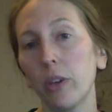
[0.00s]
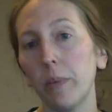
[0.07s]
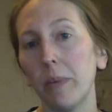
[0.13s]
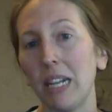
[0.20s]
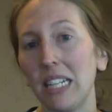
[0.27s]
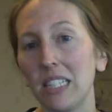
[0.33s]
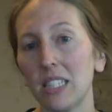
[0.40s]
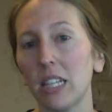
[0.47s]

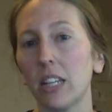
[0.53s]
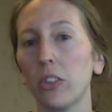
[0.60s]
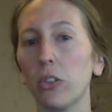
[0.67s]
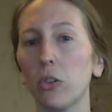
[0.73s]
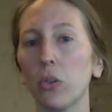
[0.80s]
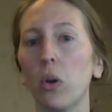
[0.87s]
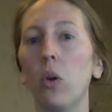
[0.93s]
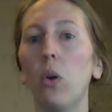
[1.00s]
minutes to get
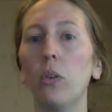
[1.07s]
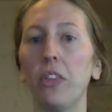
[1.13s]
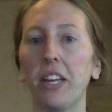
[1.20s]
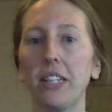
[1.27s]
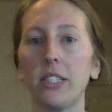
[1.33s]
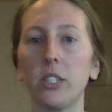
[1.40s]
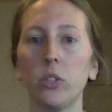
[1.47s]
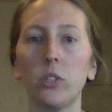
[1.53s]
through the whole thing.
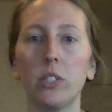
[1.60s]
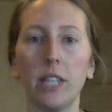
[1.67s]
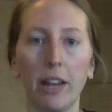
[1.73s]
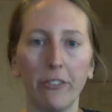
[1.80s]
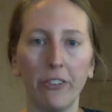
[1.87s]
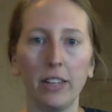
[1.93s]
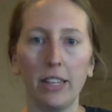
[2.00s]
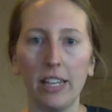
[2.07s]
So
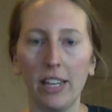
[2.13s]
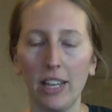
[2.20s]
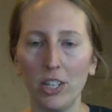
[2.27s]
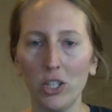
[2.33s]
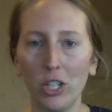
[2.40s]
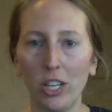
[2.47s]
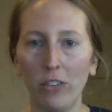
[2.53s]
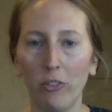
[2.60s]
definitely
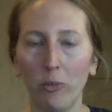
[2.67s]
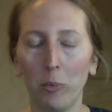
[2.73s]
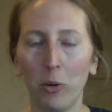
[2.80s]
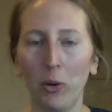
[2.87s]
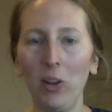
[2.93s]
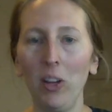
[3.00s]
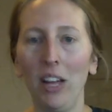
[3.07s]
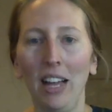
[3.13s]

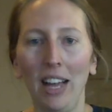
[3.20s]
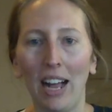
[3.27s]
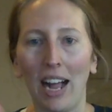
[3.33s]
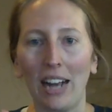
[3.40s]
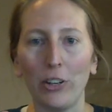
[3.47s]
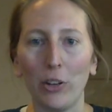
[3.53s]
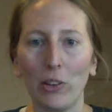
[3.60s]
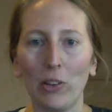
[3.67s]
achievable. I
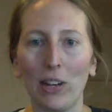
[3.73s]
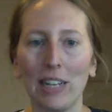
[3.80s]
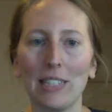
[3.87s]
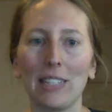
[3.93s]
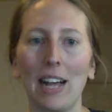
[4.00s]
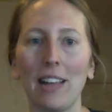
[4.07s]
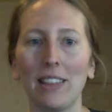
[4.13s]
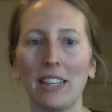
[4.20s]
know you guys
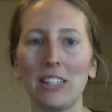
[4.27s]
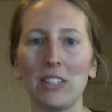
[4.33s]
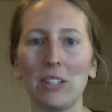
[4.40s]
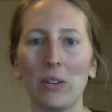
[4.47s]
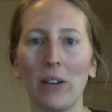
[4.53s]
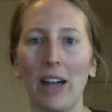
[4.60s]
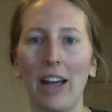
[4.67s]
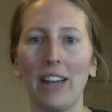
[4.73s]
got this,
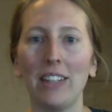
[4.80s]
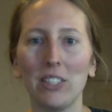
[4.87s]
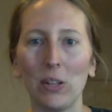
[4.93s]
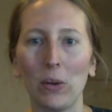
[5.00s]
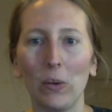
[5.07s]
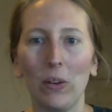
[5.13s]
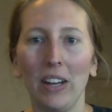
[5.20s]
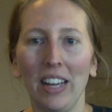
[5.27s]
okay?
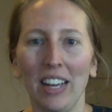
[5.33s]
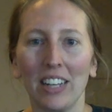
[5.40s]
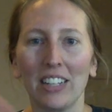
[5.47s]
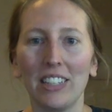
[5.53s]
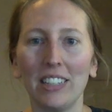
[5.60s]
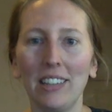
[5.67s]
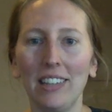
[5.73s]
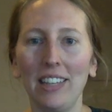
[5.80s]
So
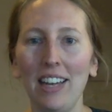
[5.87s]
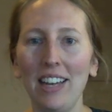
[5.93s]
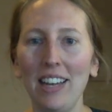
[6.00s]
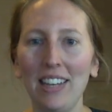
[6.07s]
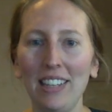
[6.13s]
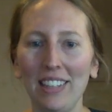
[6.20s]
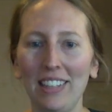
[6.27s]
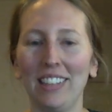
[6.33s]
good
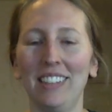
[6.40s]
luck.